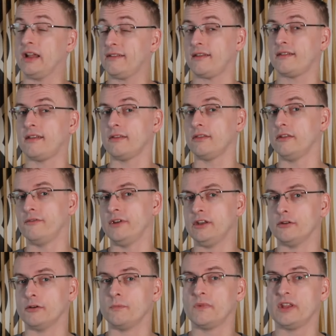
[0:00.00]
as I said in the
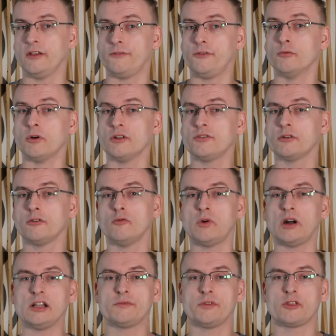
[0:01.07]
video, if you want to go
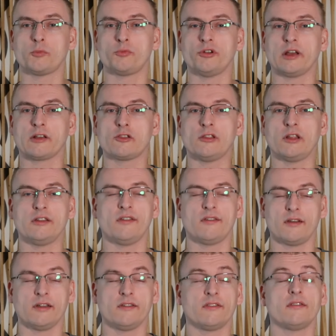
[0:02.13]
wild with your production line
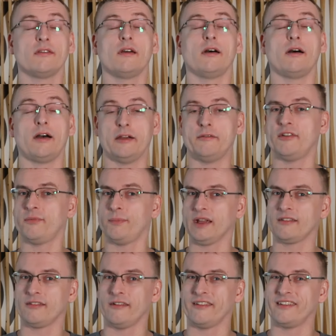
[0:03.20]
designs, I
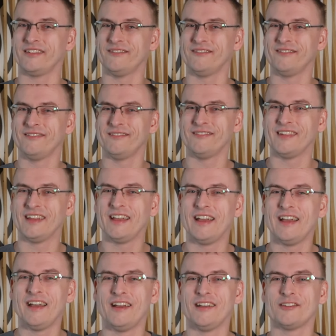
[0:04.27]
respect that.
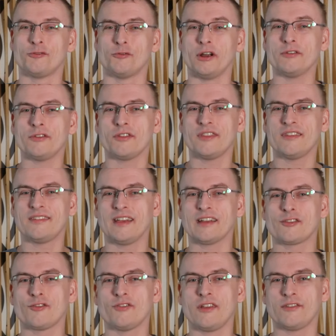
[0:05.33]
To round out this
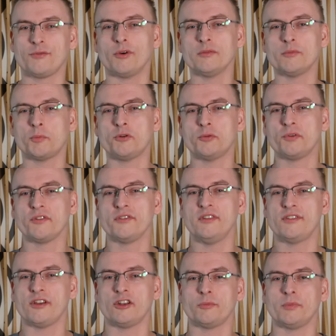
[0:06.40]
section, there's one more proposed
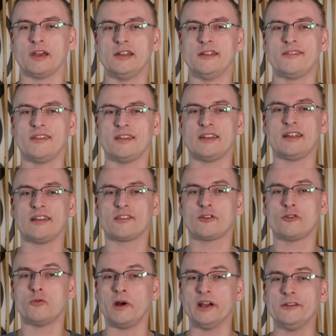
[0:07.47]
design on my list, and it has
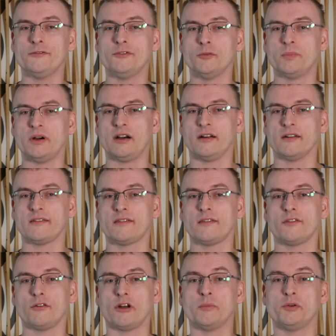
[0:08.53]
quite a few
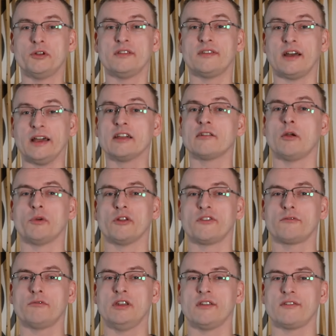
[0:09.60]
parts, so I'll put a diagram on
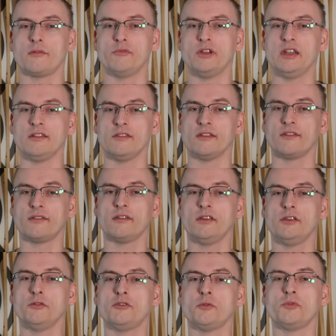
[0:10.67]
screen as I'm reading this.
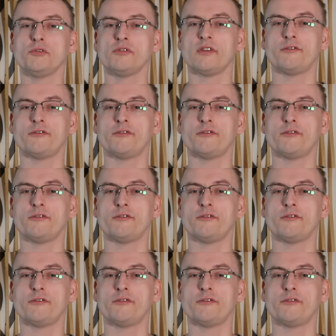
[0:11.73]
YouTube user